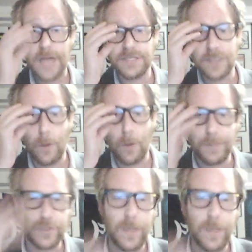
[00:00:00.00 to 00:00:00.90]
And so
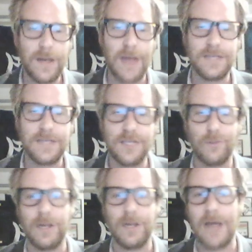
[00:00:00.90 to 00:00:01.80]
between
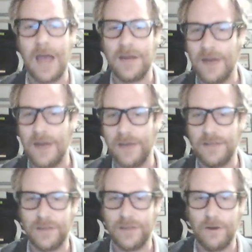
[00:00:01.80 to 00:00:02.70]
1929 and
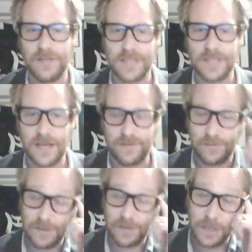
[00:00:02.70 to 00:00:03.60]

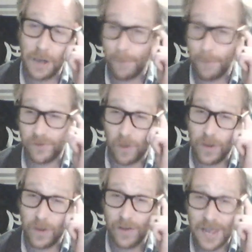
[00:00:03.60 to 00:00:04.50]
1936, the numbers
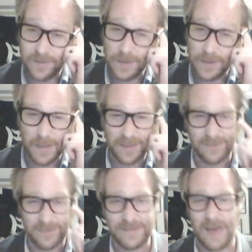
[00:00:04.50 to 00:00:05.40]
are real hazy
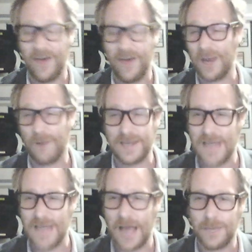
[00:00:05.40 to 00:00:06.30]
because there's not a lot of
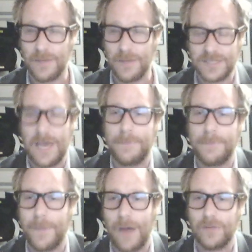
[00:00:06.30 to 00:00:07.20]
great documents
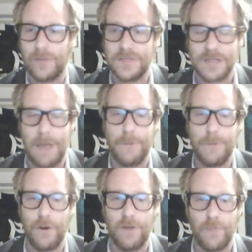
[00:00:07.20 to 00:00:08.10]
kept about this time
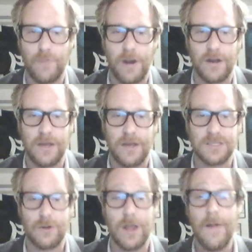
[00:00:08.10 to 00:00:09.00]
period of American
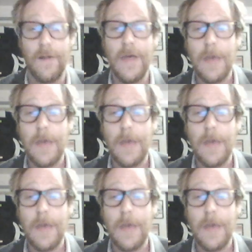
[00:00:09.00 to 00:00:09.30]
history.